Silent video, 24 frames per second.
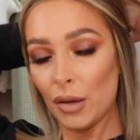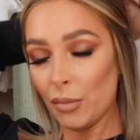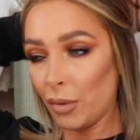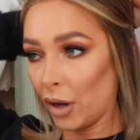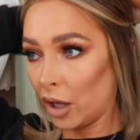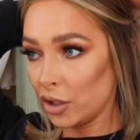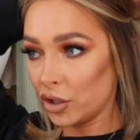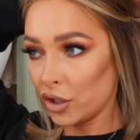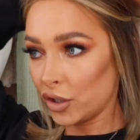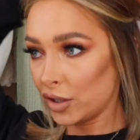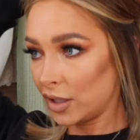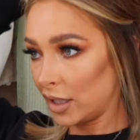
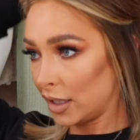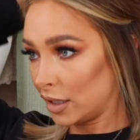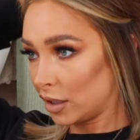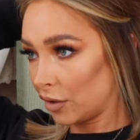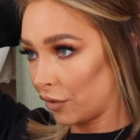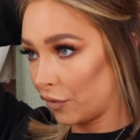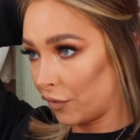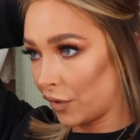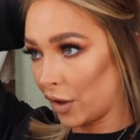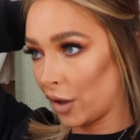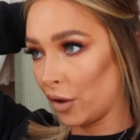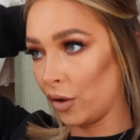But I just need
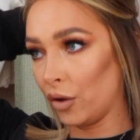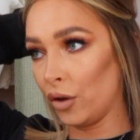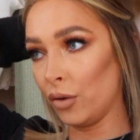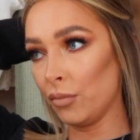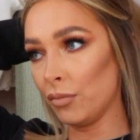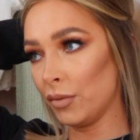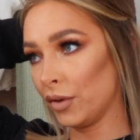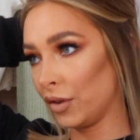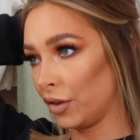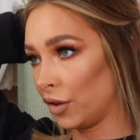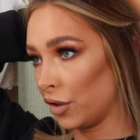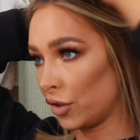to
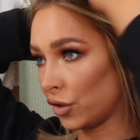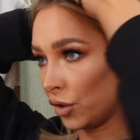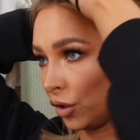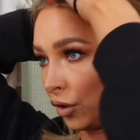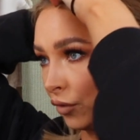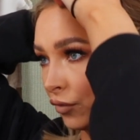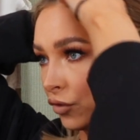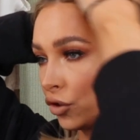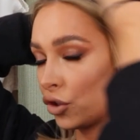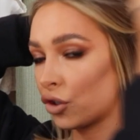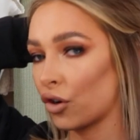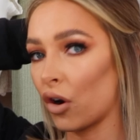film the
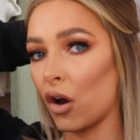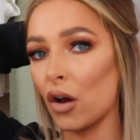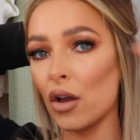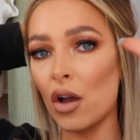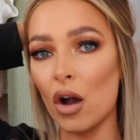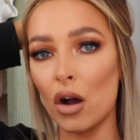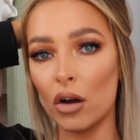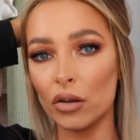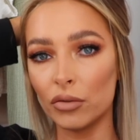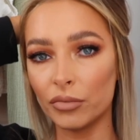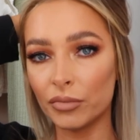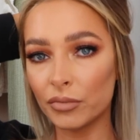sort of
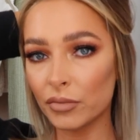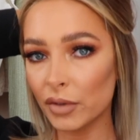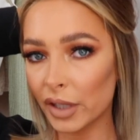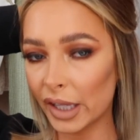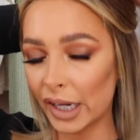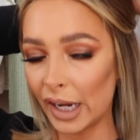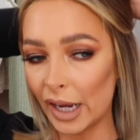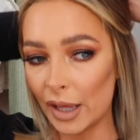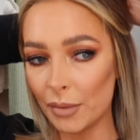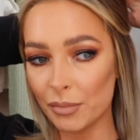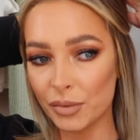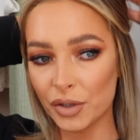try-on
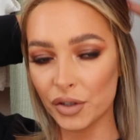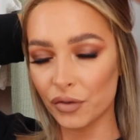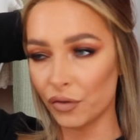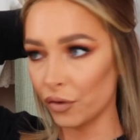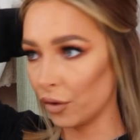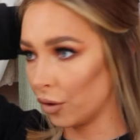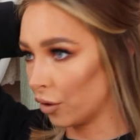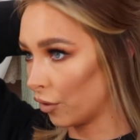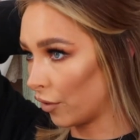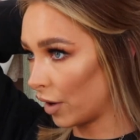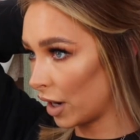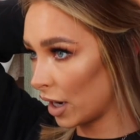clips
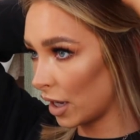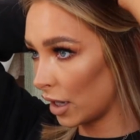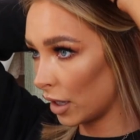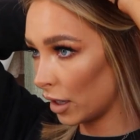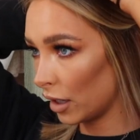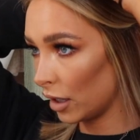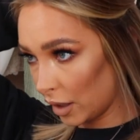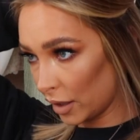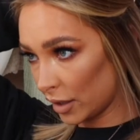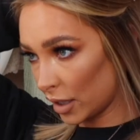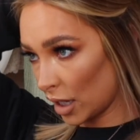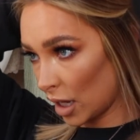for it.
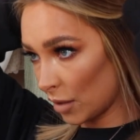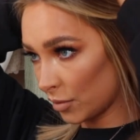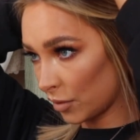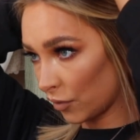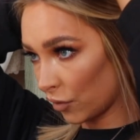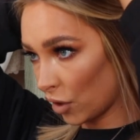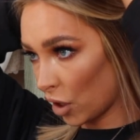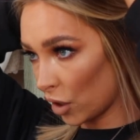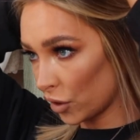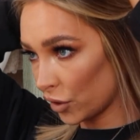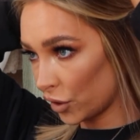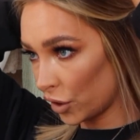In terms
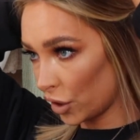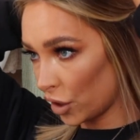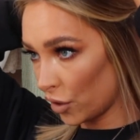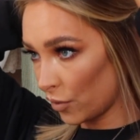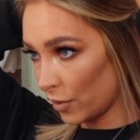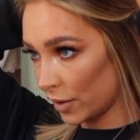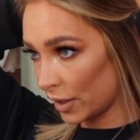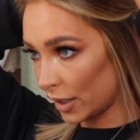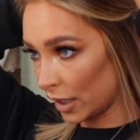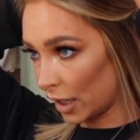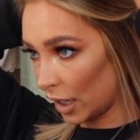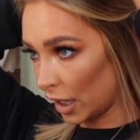of
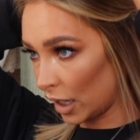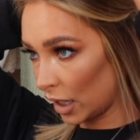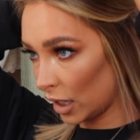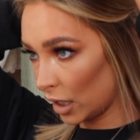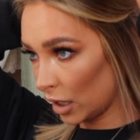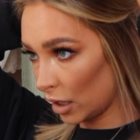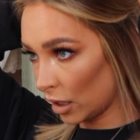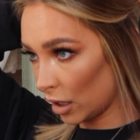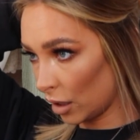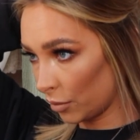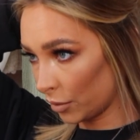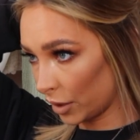
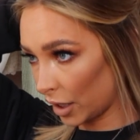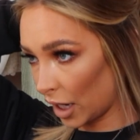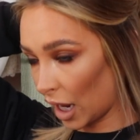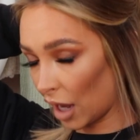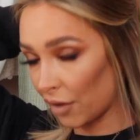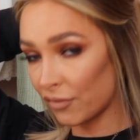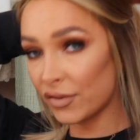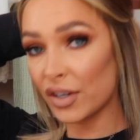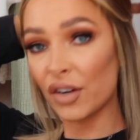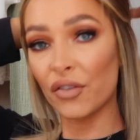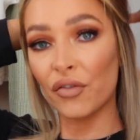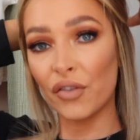continuity, I'm going to
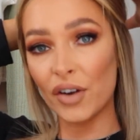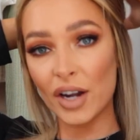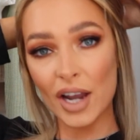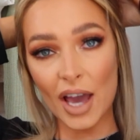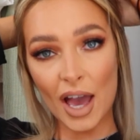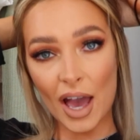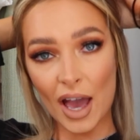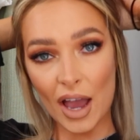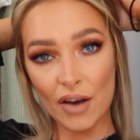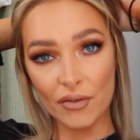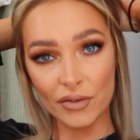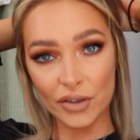have different
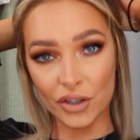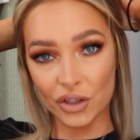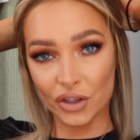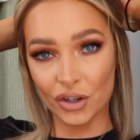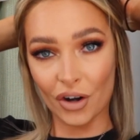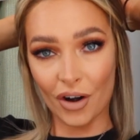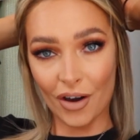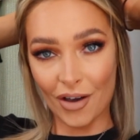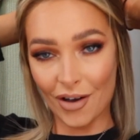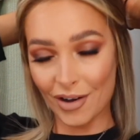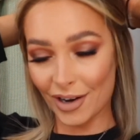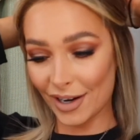hair in the
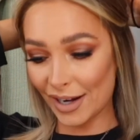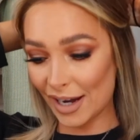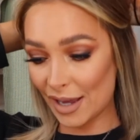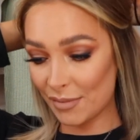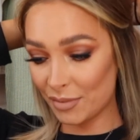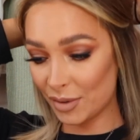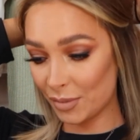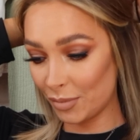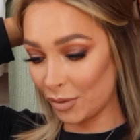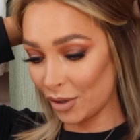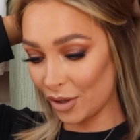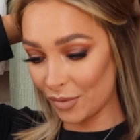try-on
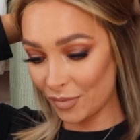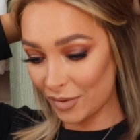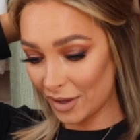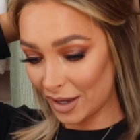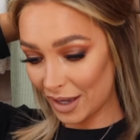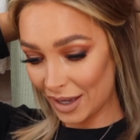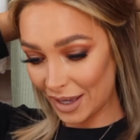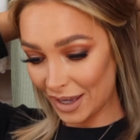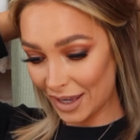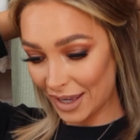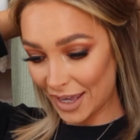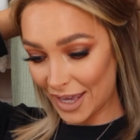clips, but
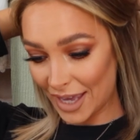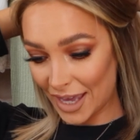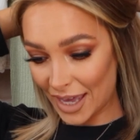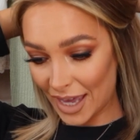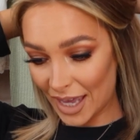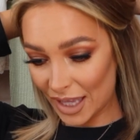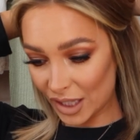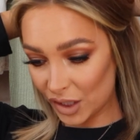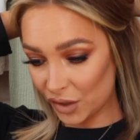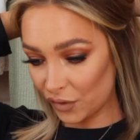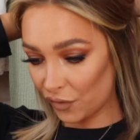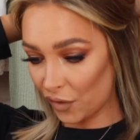
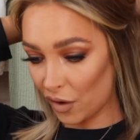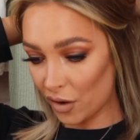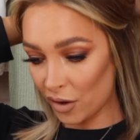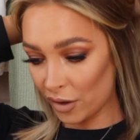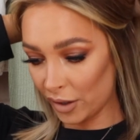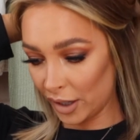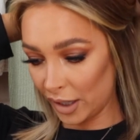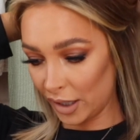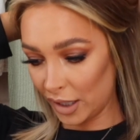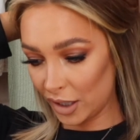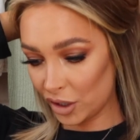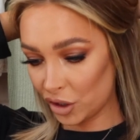it's
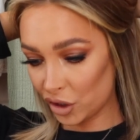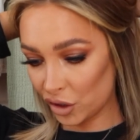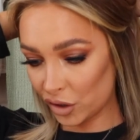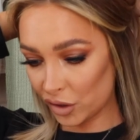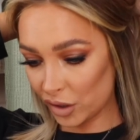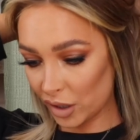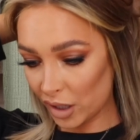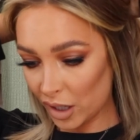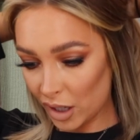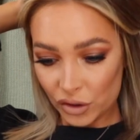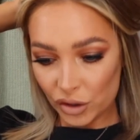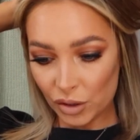fine. It's
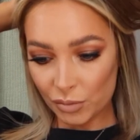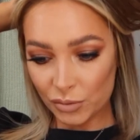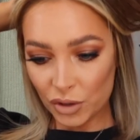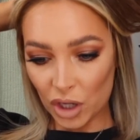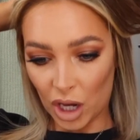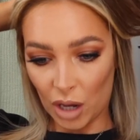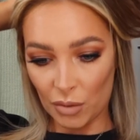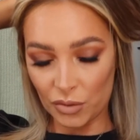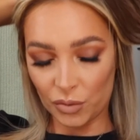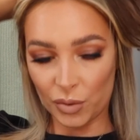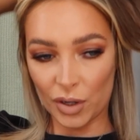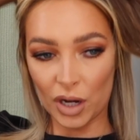just
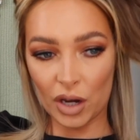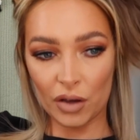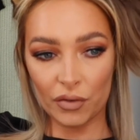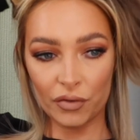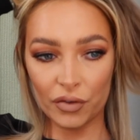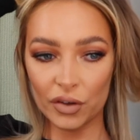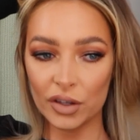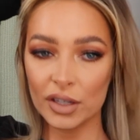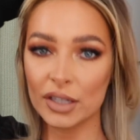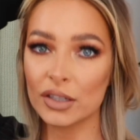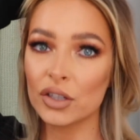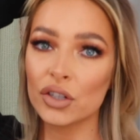sometimes when
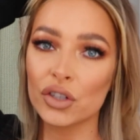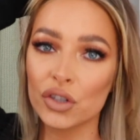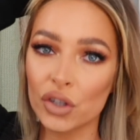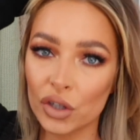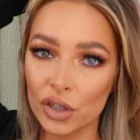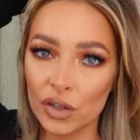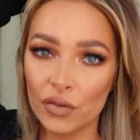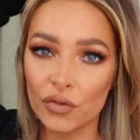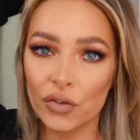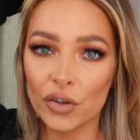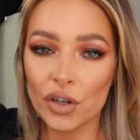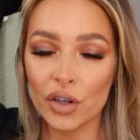I've
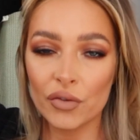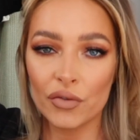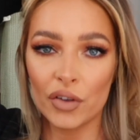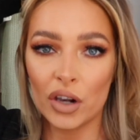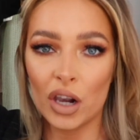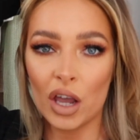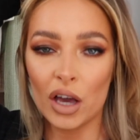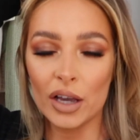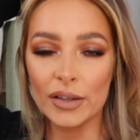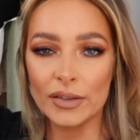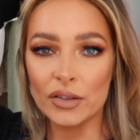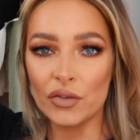stood in front of the
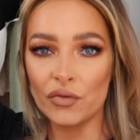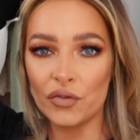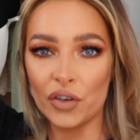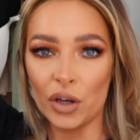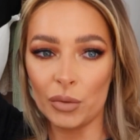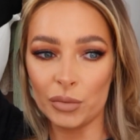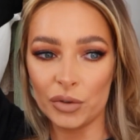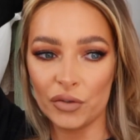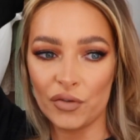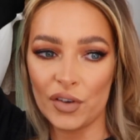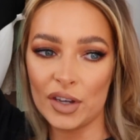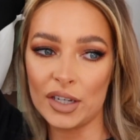lights and
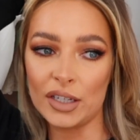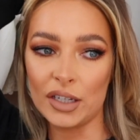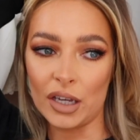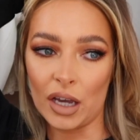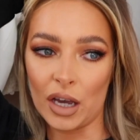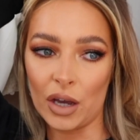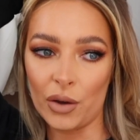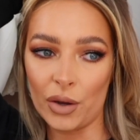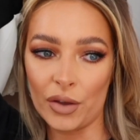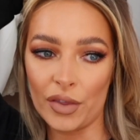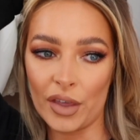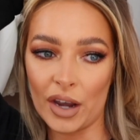filmed a
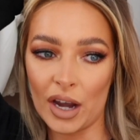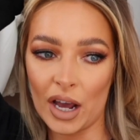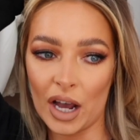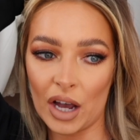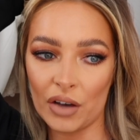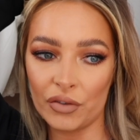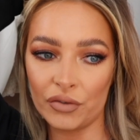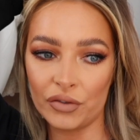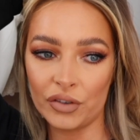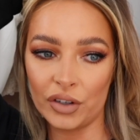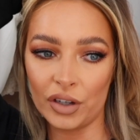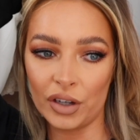video and then I
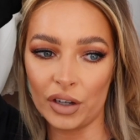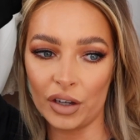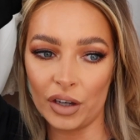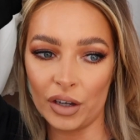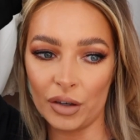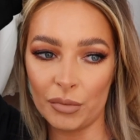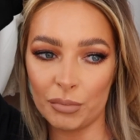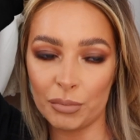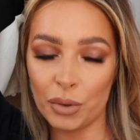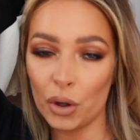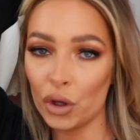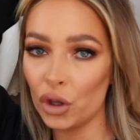have
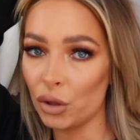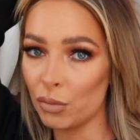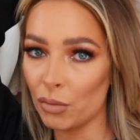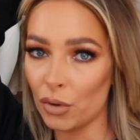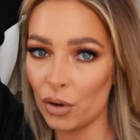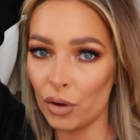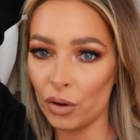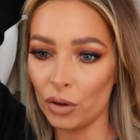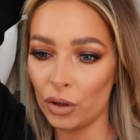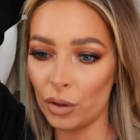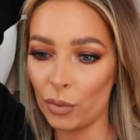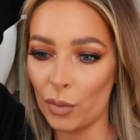to put them
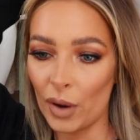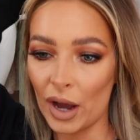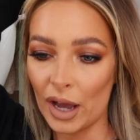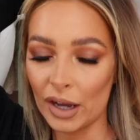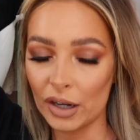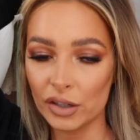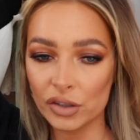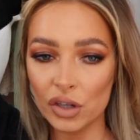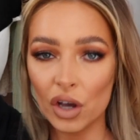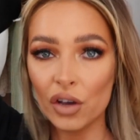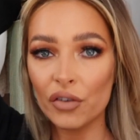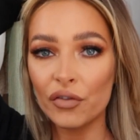all away,
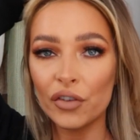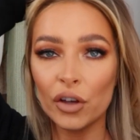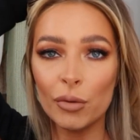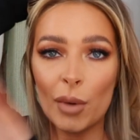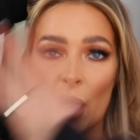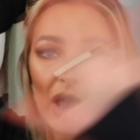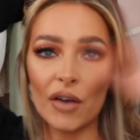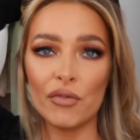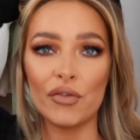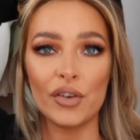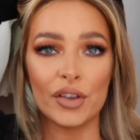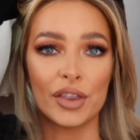because I film
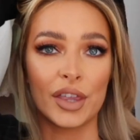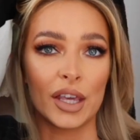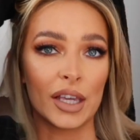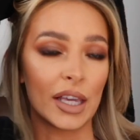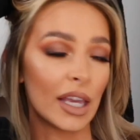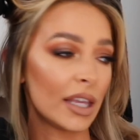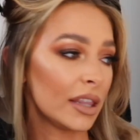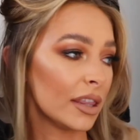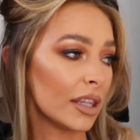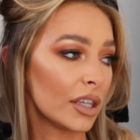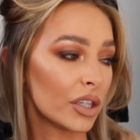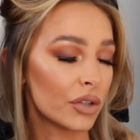
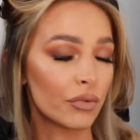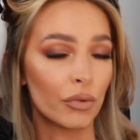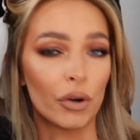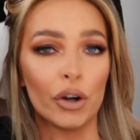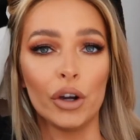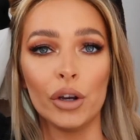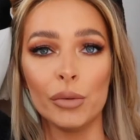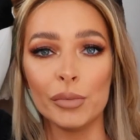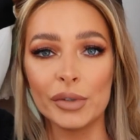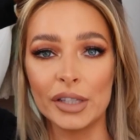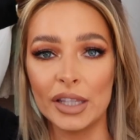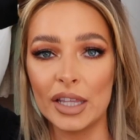everything in this room.